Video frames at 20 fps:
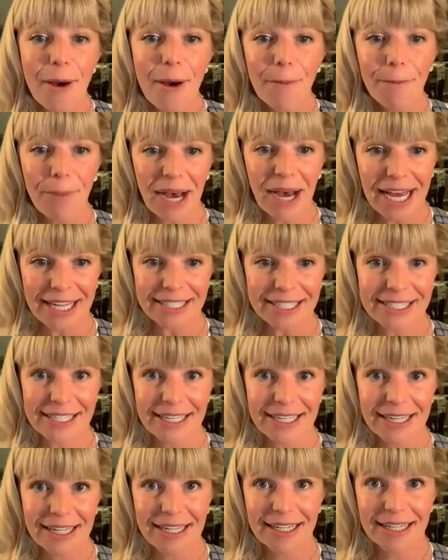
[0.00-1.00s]
But
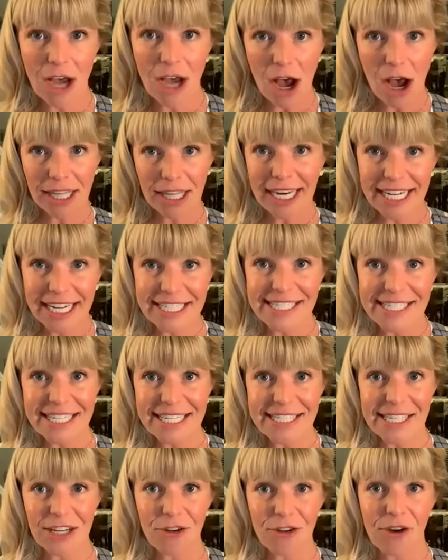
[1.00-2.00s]
the holiday
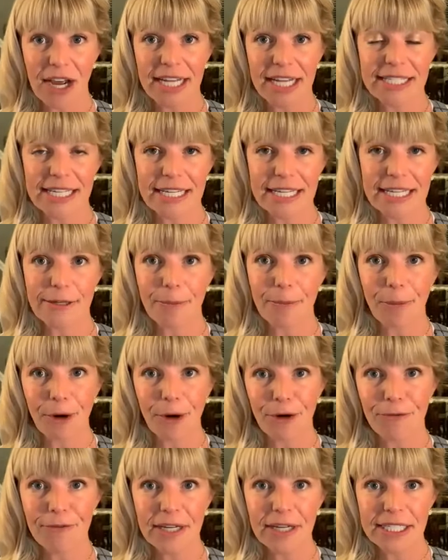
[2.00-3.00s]
season, you guys, is a
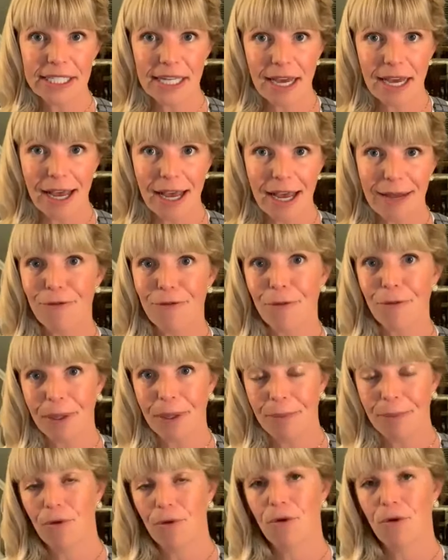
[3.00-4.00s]
perfect time for
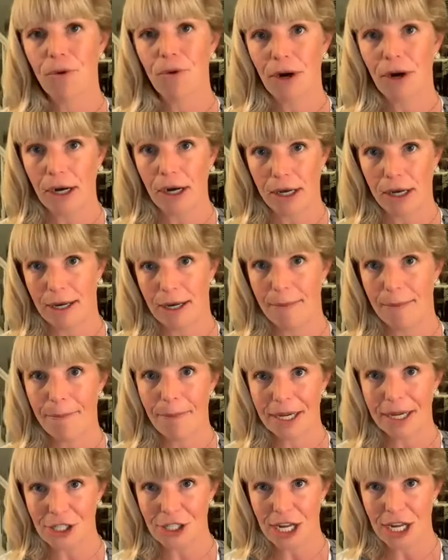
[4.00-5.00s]
people who are on a
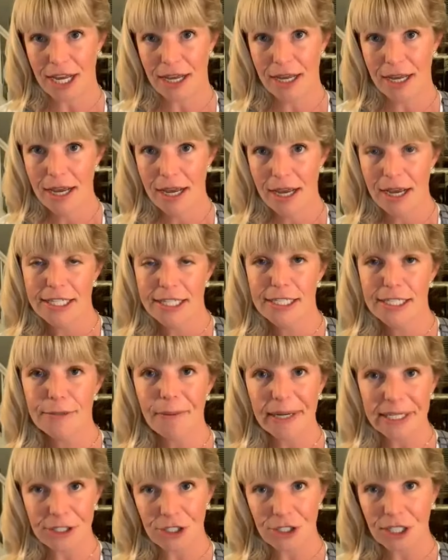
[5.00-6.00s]
budget,
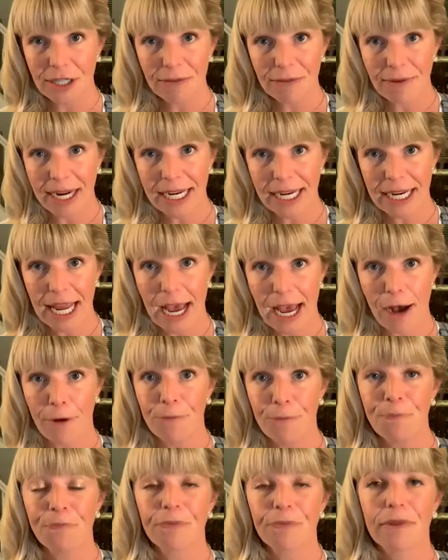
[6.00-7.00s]
especially right
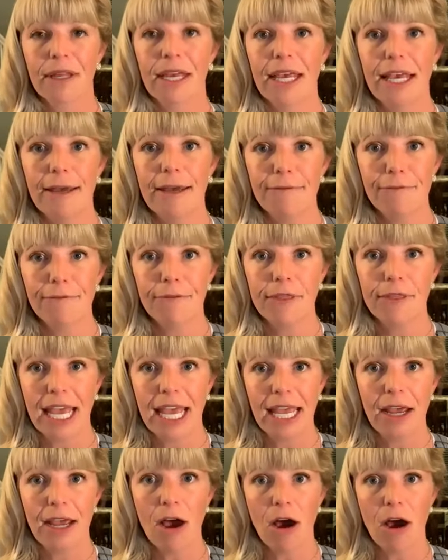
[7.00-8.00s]
now. If
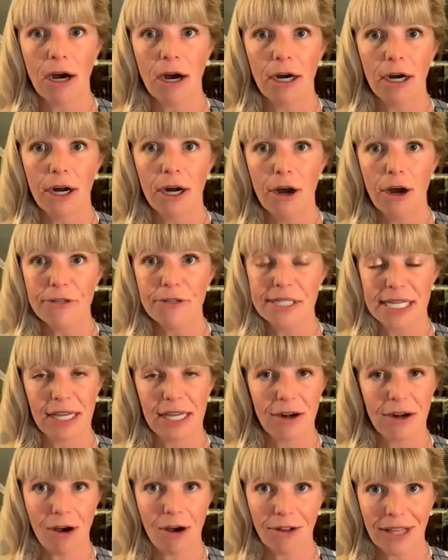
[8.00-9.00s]
they are hosting
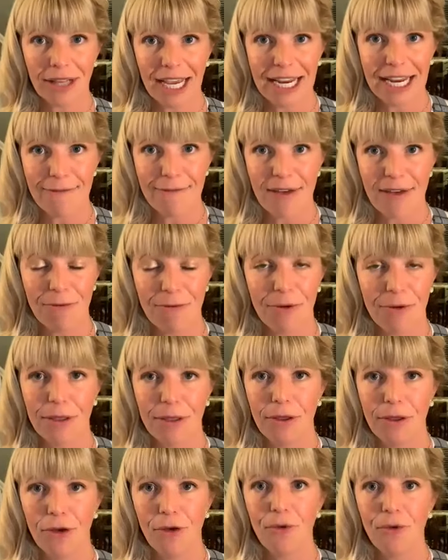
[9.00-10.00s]
an online event with
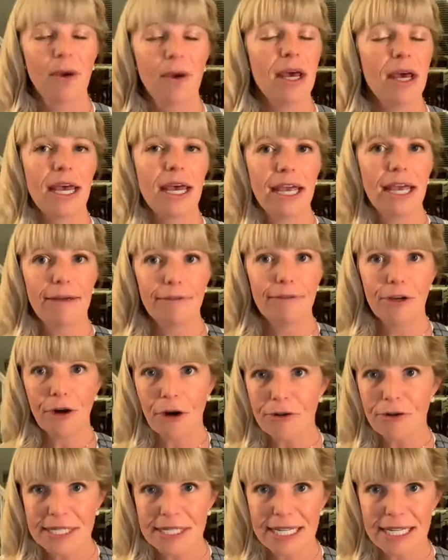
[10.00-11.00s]
you, if they're
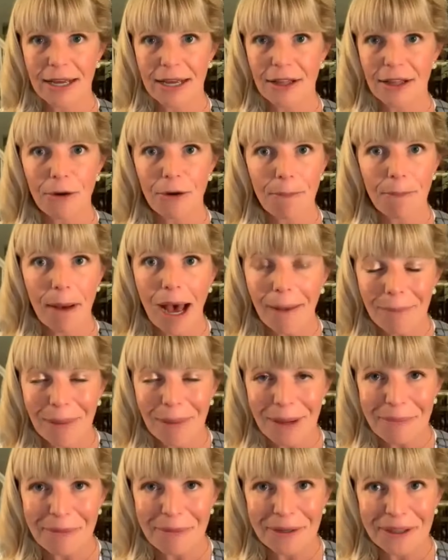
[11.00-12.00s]
hosting a little
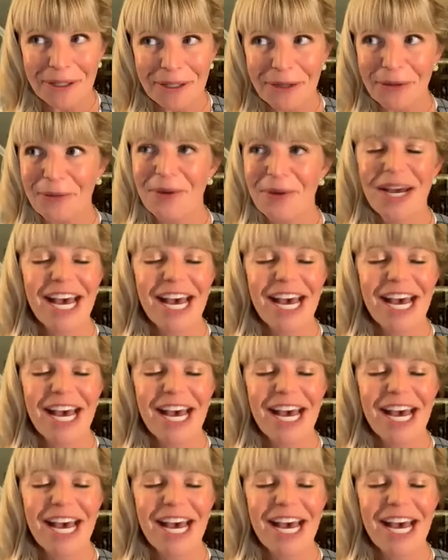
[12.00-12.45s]
pop-up with you,